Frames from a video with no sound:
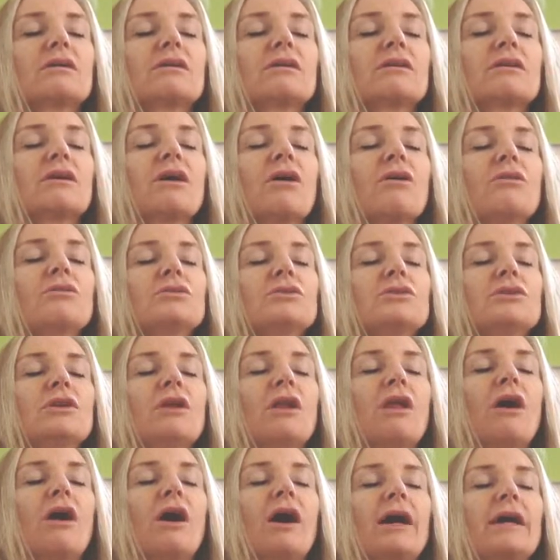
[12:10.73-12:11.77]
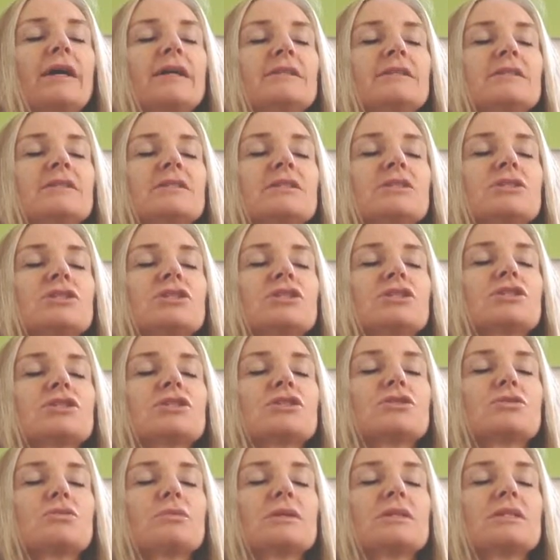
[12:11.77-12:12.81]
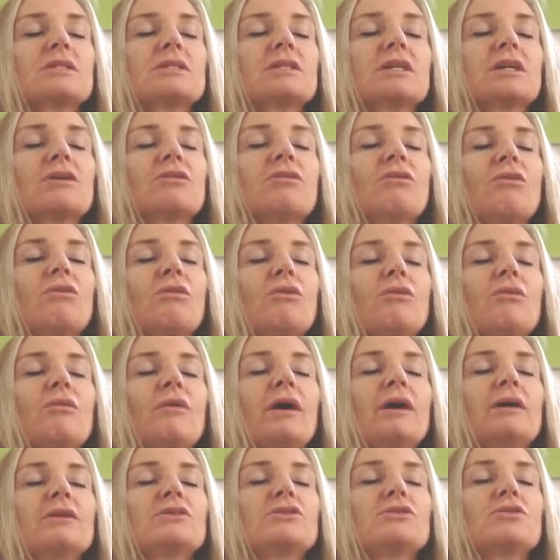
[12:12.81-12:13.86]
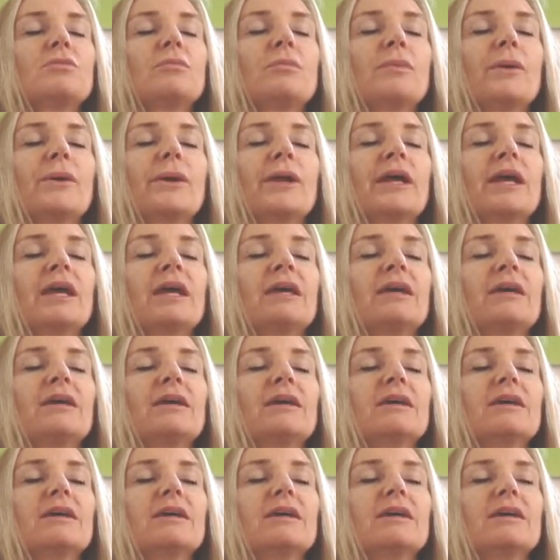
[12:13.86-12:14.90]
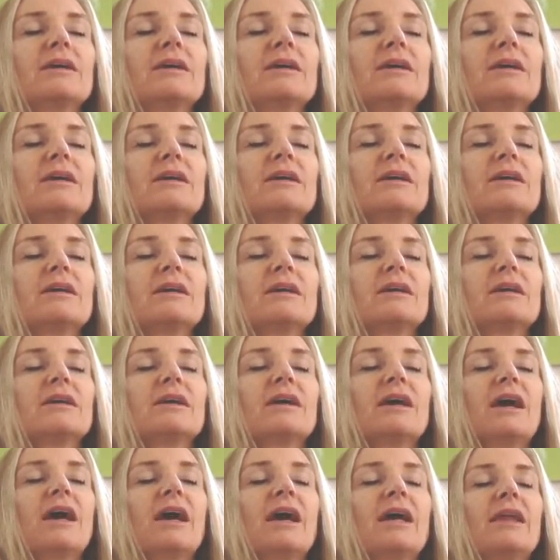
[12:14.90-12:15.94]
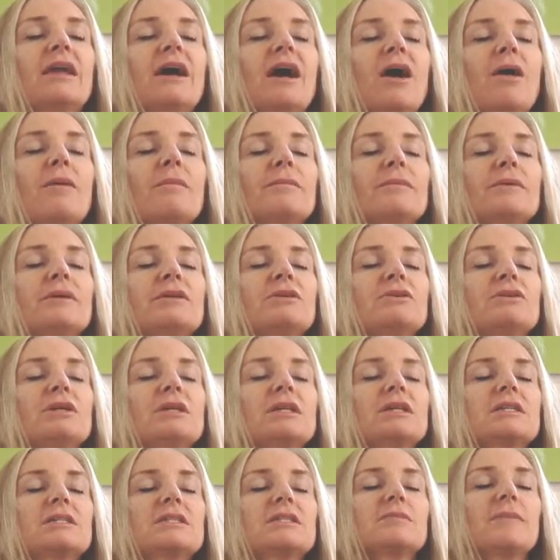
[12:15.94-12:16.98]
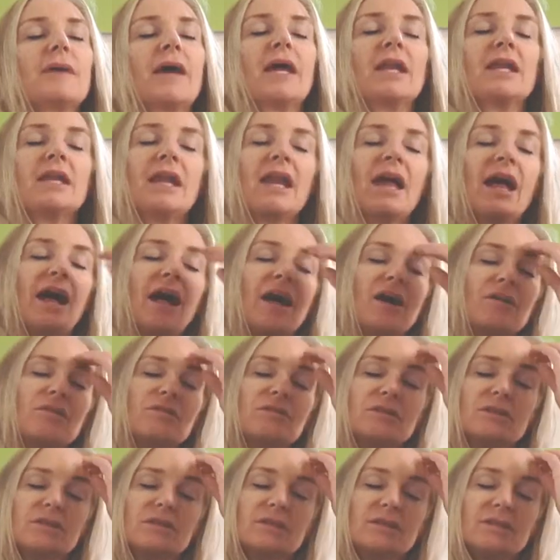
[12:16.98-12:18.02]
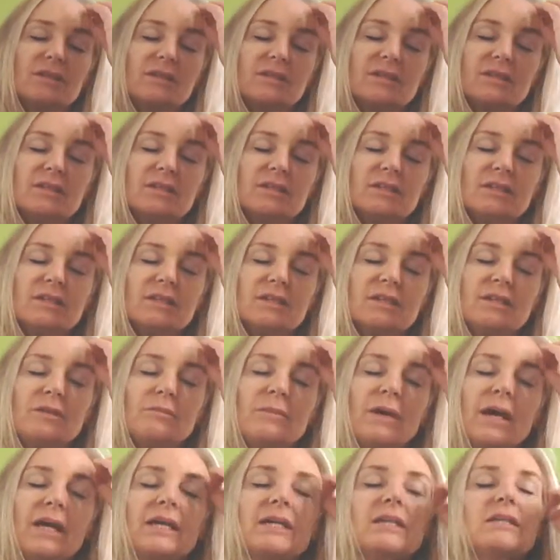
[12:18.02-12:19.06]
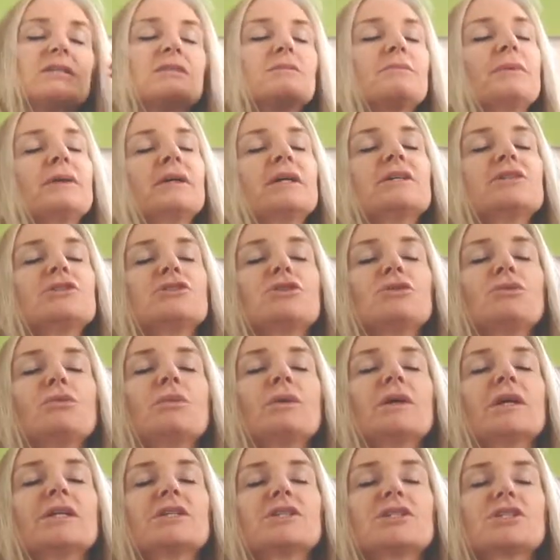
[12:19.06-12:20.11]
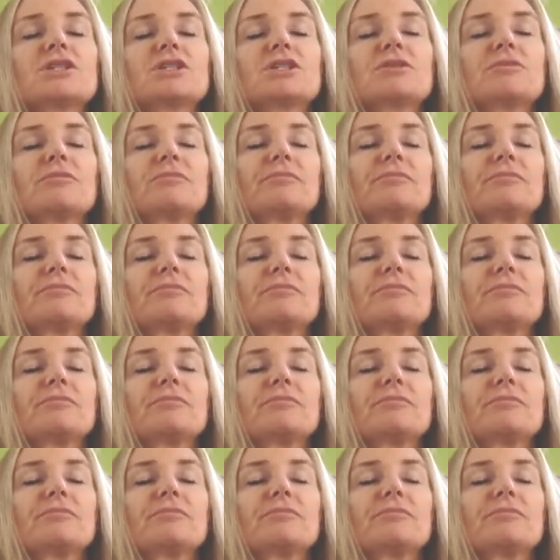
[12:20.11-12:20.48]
golden lines just twisting all around your body and out, and you can expand it out and make it as big as you wish.